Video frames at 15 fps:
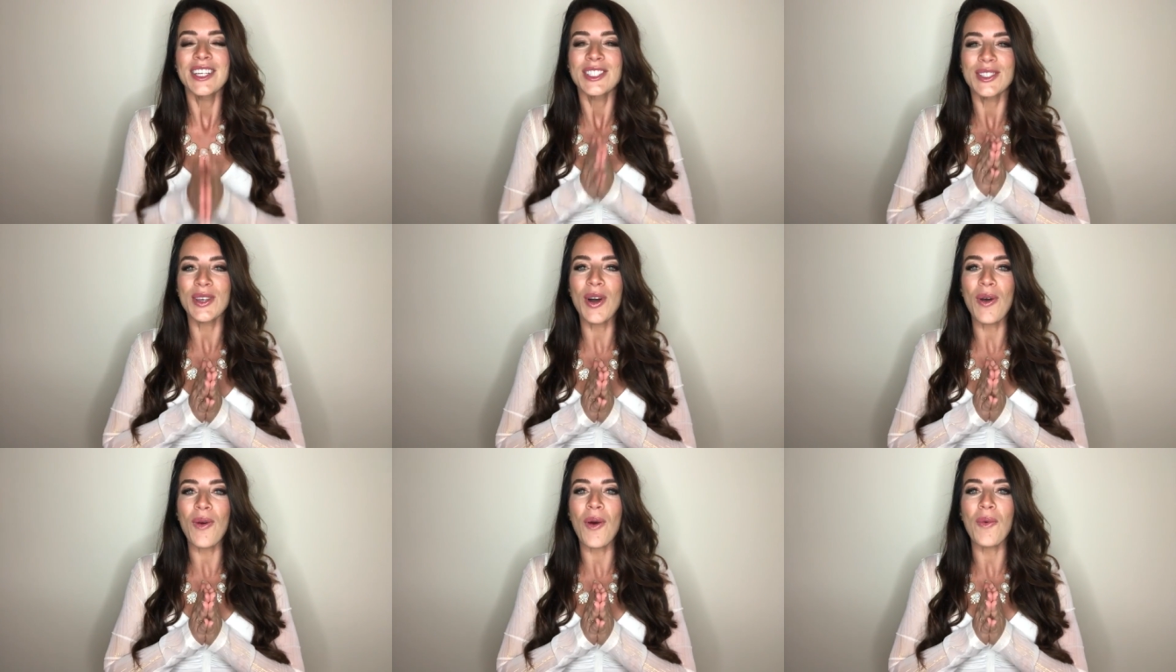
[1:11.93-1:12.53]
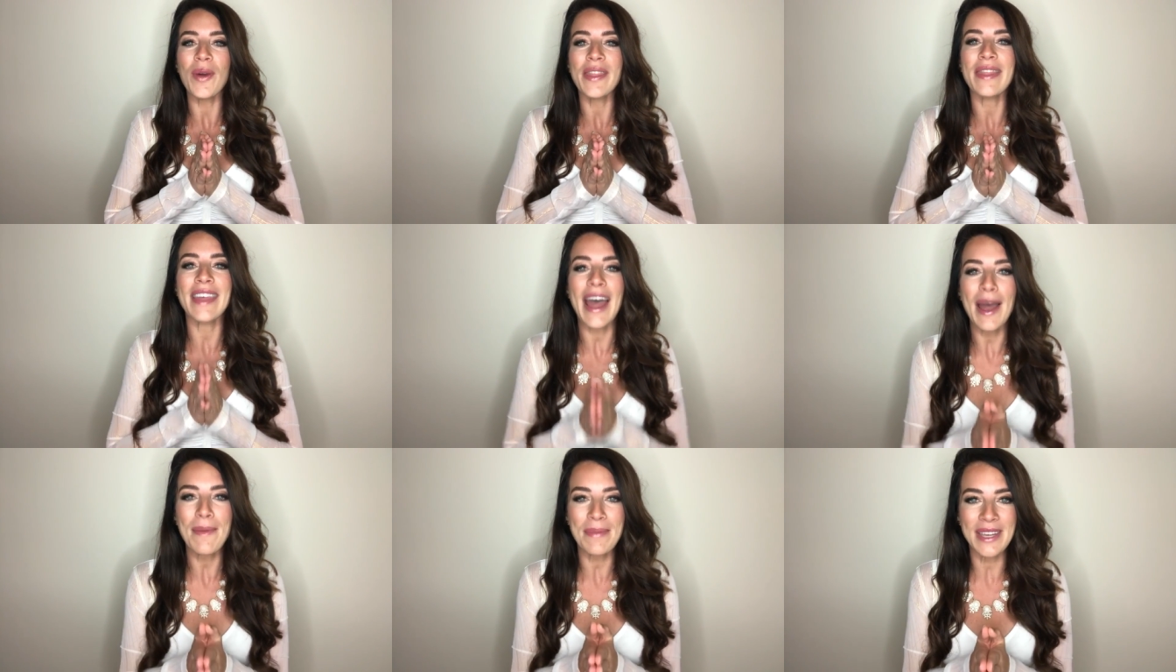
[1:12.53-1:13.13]
So with
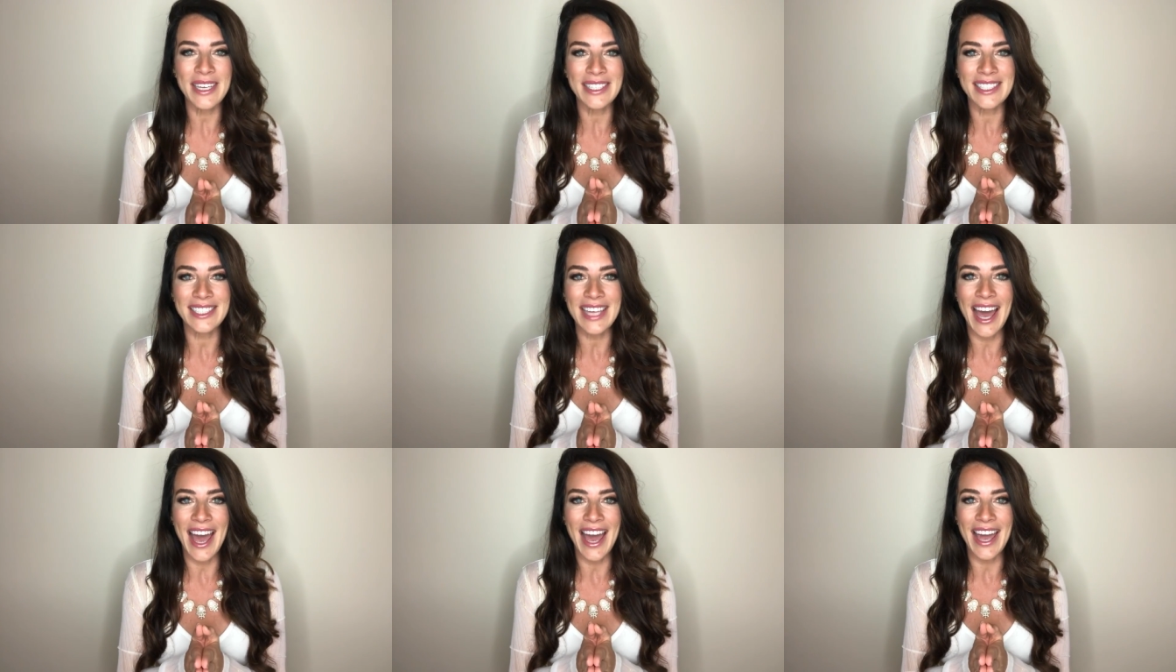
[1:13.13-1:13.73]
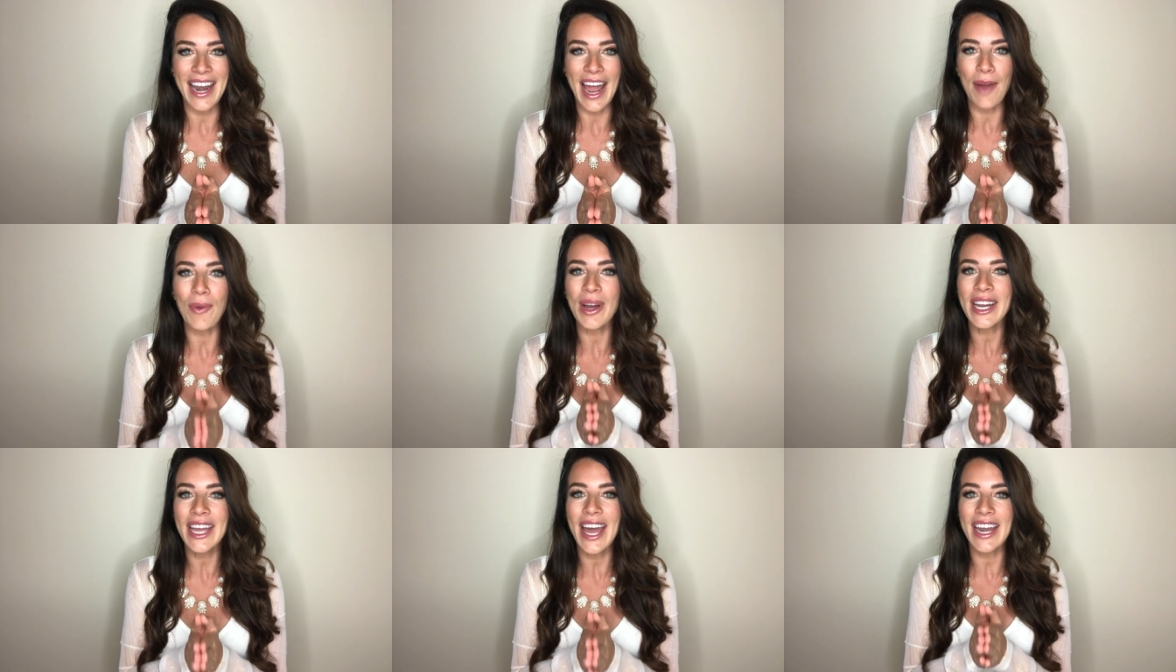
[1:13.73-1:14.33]
that being said, I
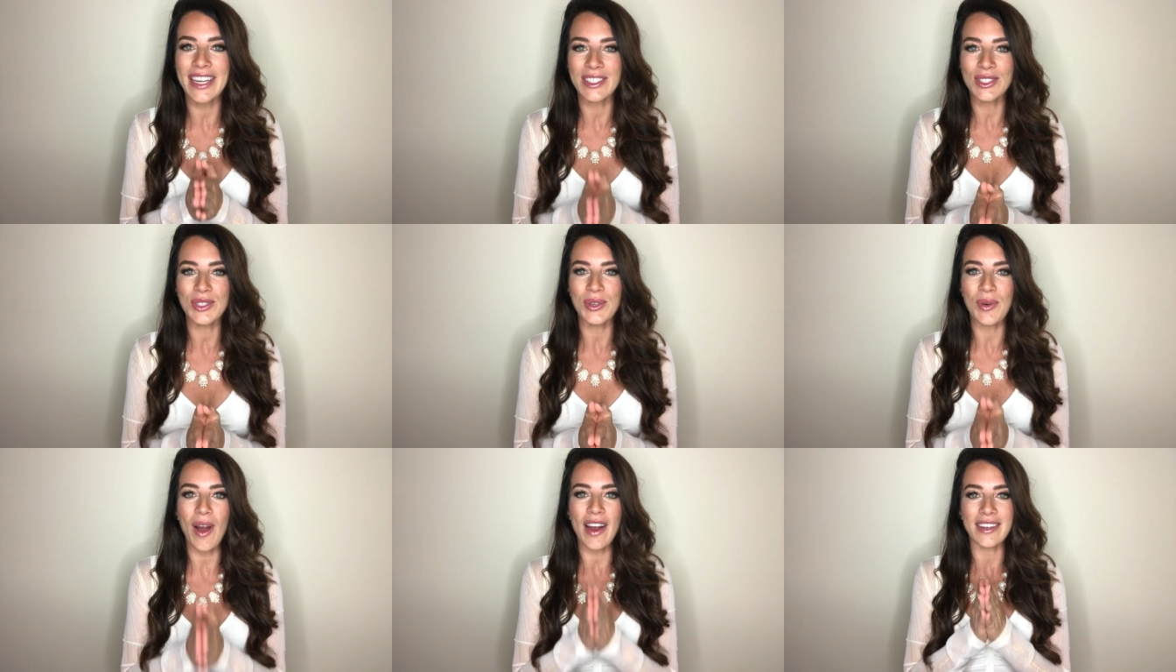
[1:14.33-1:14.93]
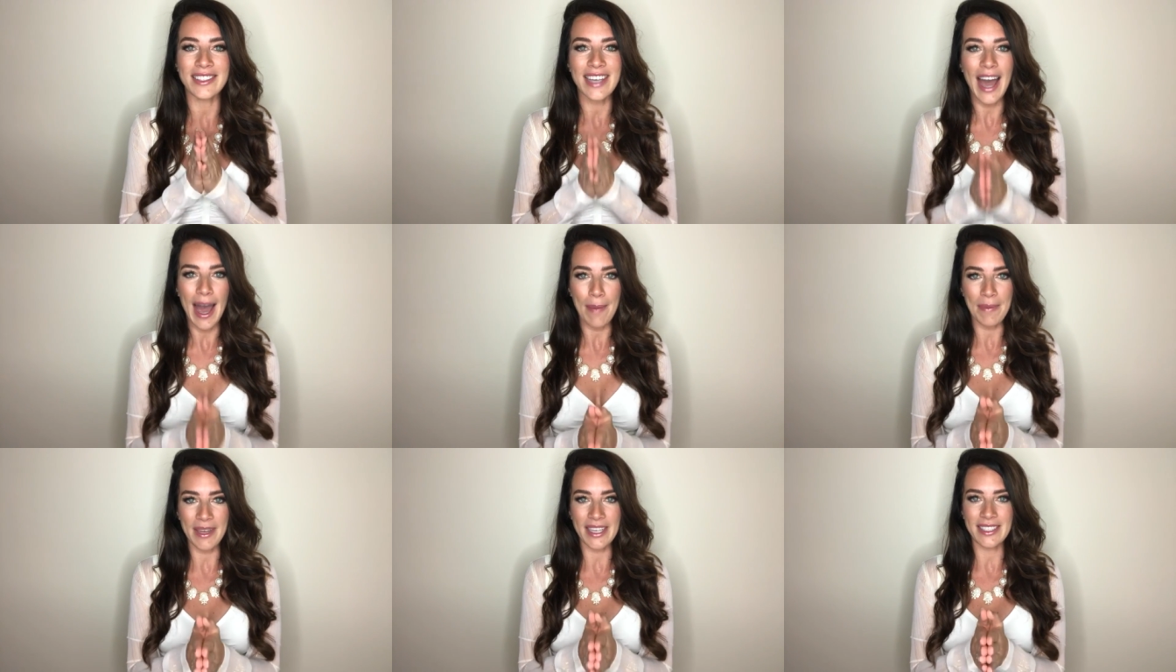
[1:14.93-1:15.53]
want to get into our
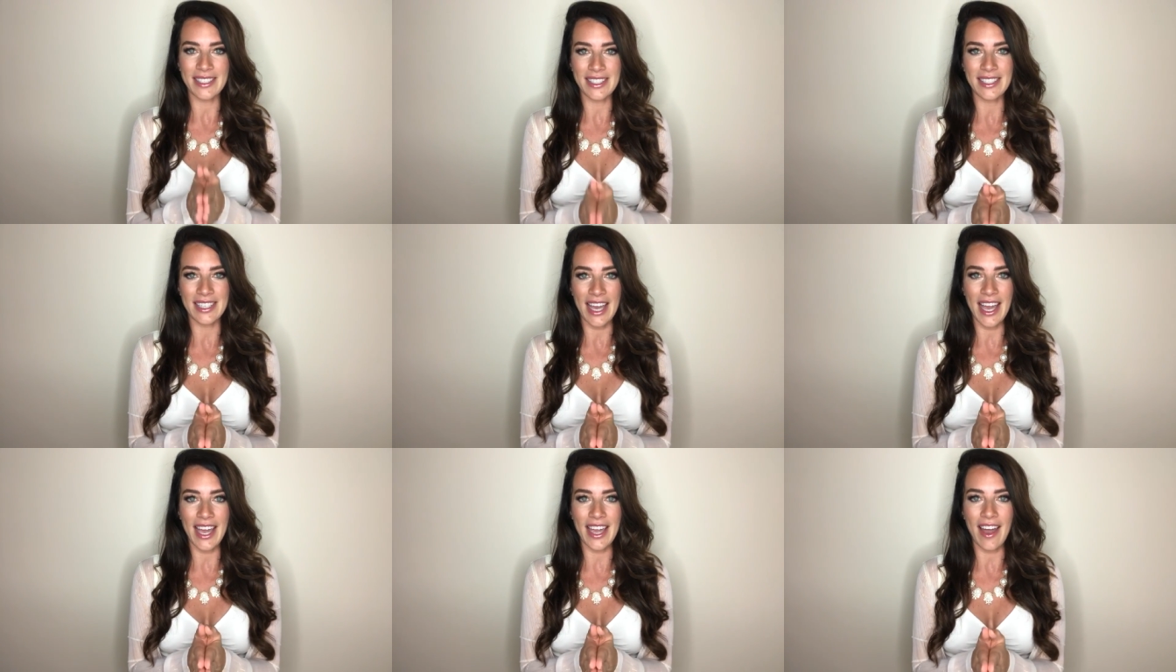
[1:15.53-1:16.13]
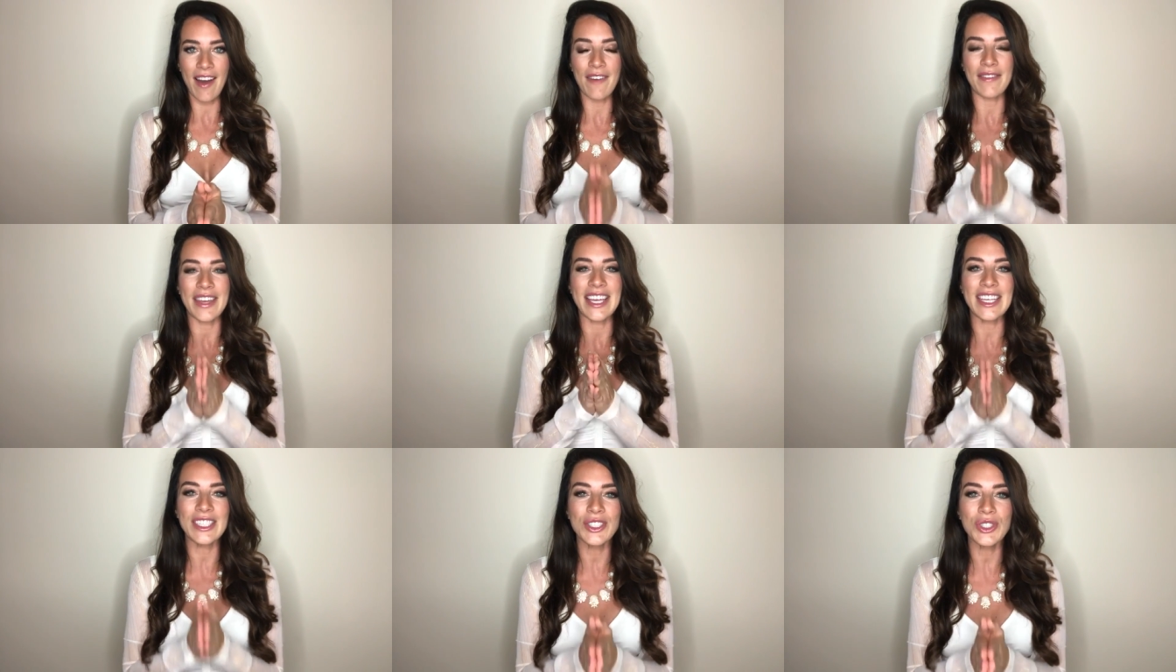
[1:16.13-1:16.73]
topic today of
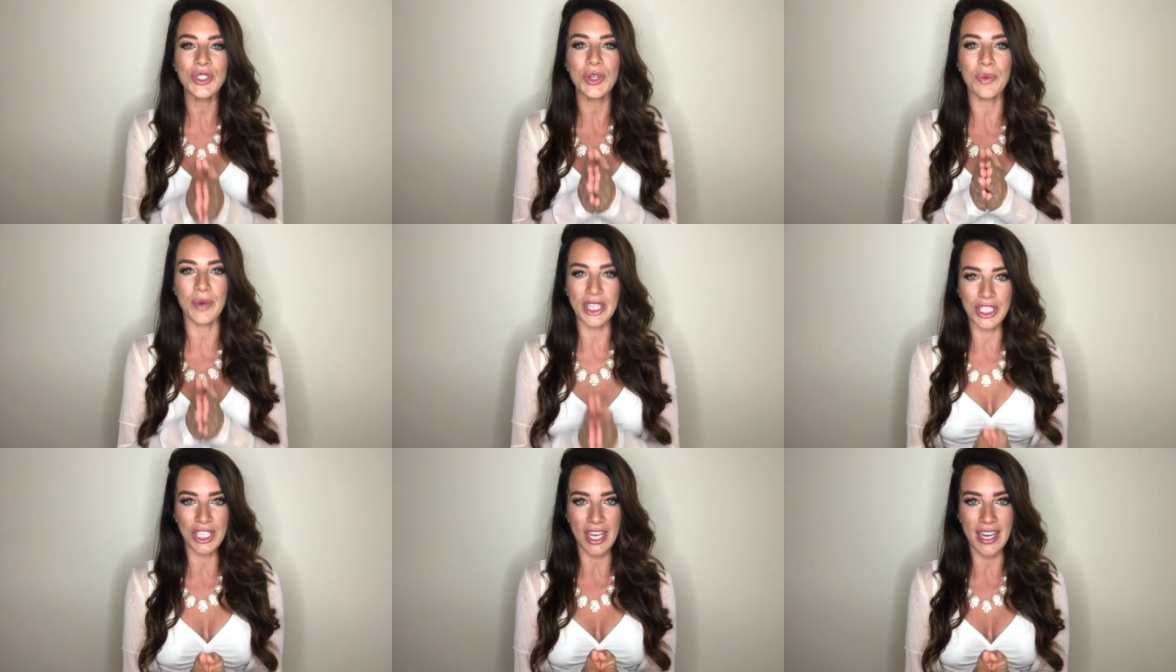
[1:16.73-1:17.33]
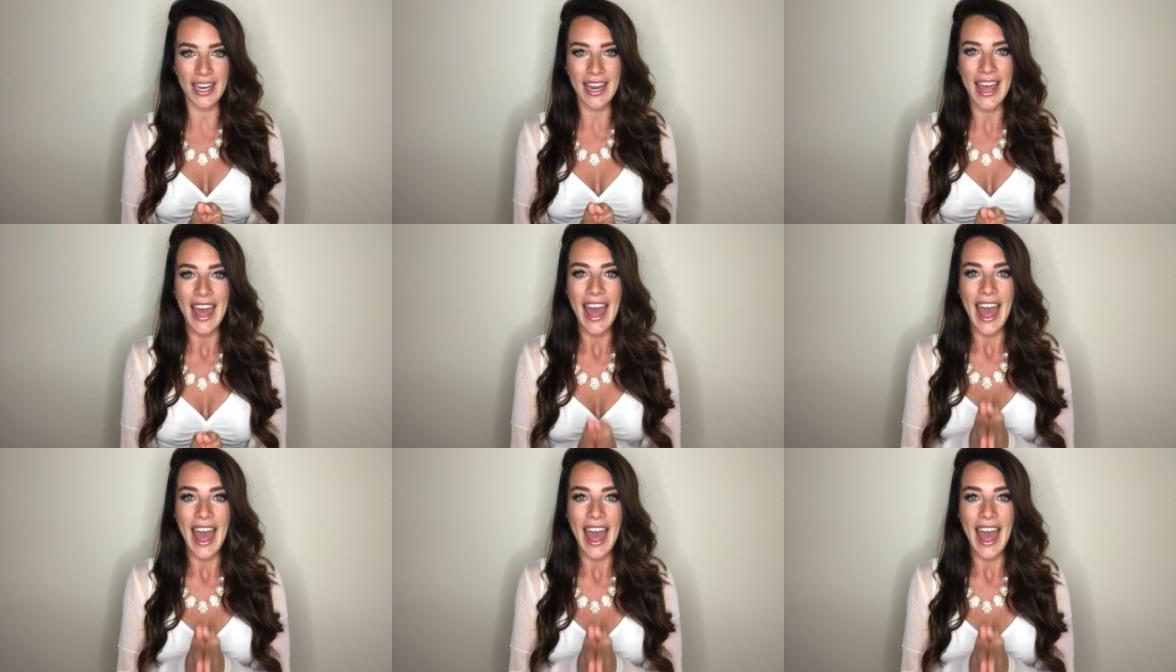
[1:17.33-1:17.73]
intuition.